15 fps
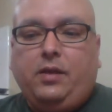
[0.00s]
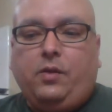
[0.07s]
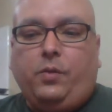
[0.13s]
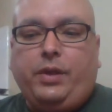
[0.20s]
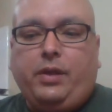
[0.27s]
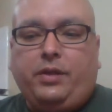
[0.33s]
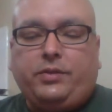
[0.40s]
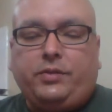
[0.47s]

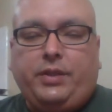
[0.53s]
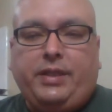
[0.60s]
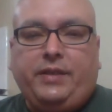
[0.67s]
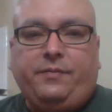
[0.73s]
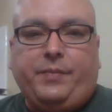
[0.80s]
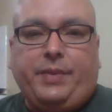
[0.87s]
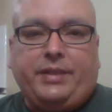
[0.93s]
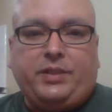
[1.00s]
We also
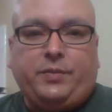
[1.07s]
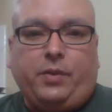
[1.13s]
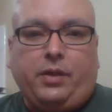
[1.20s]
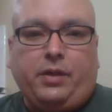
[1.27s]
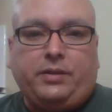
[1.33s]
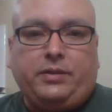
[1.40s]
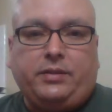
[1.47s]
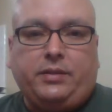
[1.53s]
give
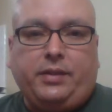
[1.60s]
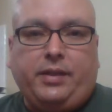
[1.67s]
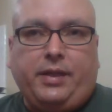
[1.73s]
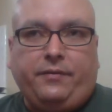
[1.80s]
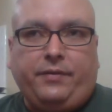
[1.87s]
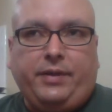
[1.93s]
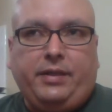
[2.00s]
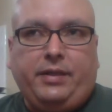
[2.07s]
benchmarks
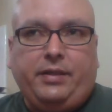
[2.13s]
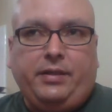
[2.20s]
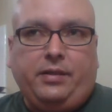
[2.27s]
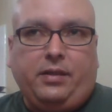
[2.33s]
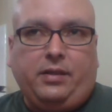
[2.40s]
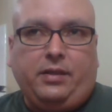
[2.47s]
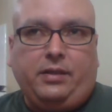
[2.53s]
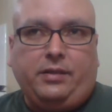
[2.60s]

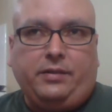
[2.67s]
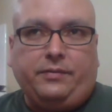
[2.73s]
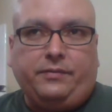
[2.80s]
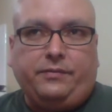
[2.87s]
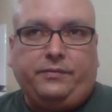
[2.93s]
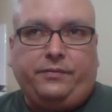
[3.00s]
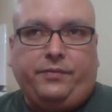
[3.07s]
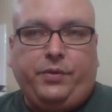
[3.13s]
every
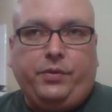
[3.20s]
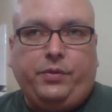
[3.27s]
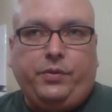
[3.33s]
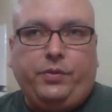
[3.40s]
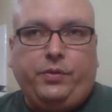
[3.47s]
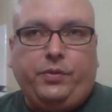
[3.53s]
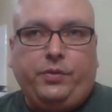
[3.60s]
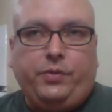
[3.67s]

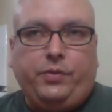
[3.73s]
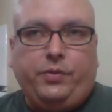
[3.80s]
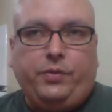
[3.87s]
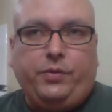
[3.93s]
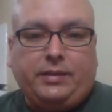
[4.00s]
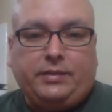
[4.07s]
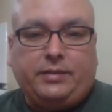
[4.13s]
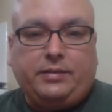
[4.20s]
few
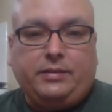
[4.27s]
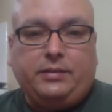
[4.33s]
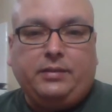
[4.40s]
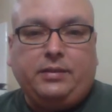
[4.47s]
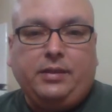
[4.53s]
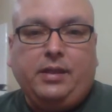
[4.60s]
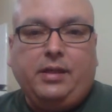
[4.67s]
weeks,